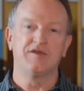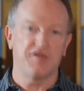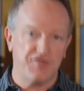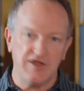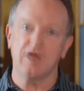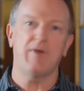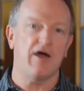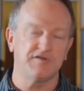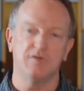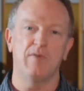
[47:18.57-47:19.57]
to think
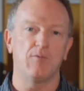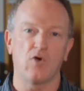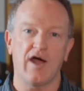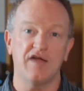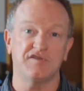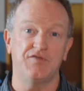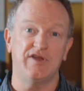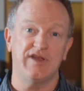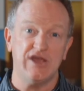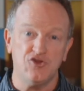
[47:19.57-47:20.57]
about, to memorize, and
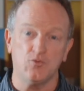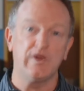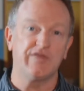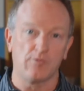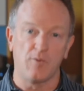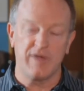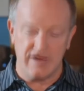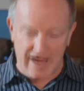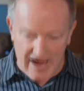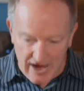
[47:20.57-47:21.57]
then each week there will be an
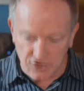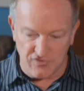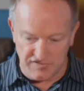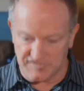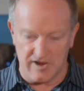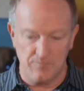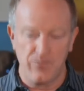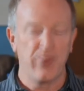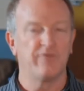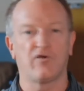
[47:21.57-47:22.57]
action step
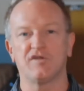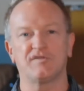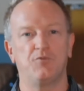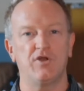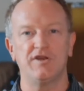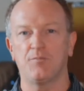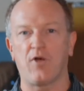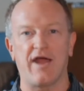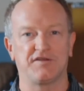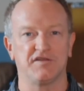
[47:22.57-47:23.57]
for us to put into
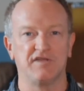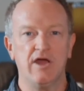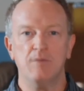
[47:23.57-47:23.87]
practice.